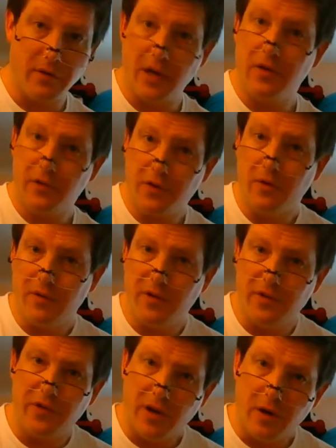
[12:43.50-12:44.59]
Okay, so
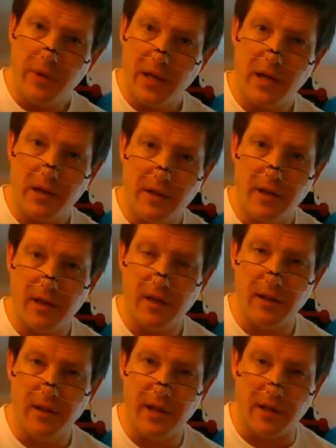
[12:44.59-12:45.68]
this is how we can kind of think of the
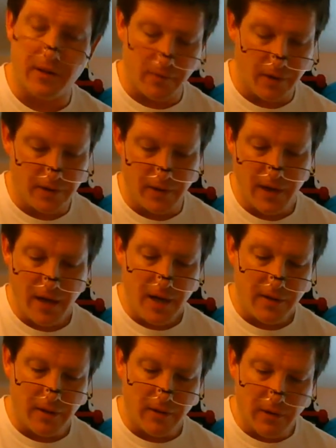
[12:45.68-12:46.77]
length, right?
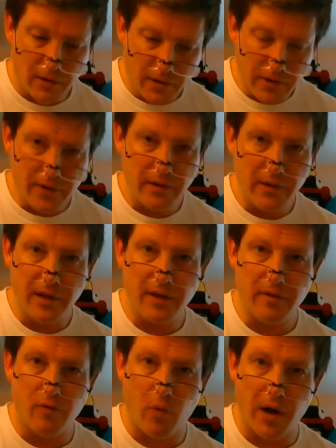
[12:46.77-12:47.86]
The longer the length
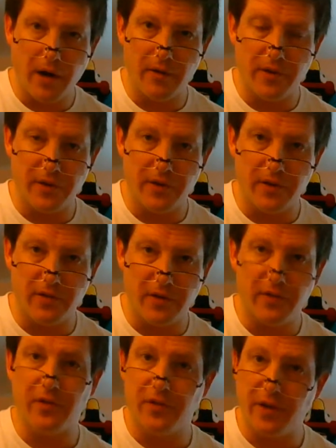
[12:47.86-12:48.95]
of wire that there
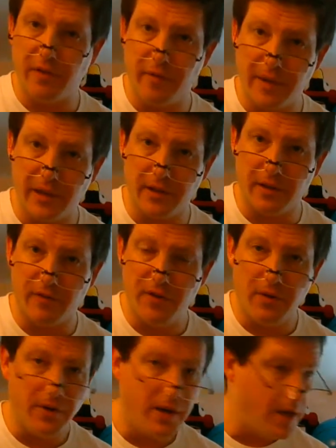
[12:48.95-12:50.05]
exists inside of a magnetic
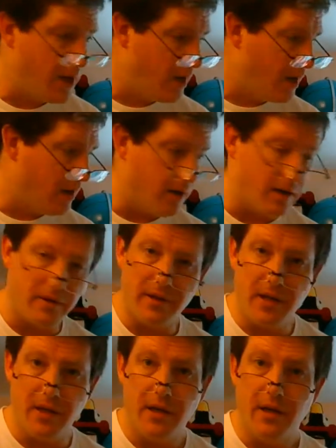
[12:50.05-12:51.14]
field,
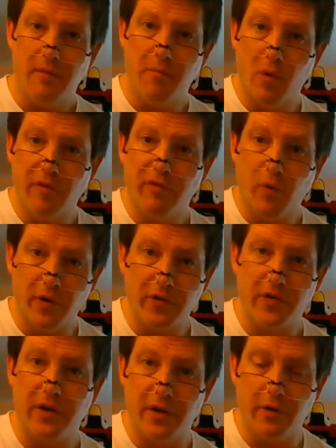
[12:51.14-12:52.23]
the more force
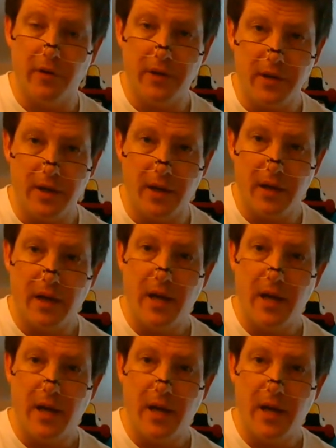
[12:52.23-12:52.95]
that you're going to get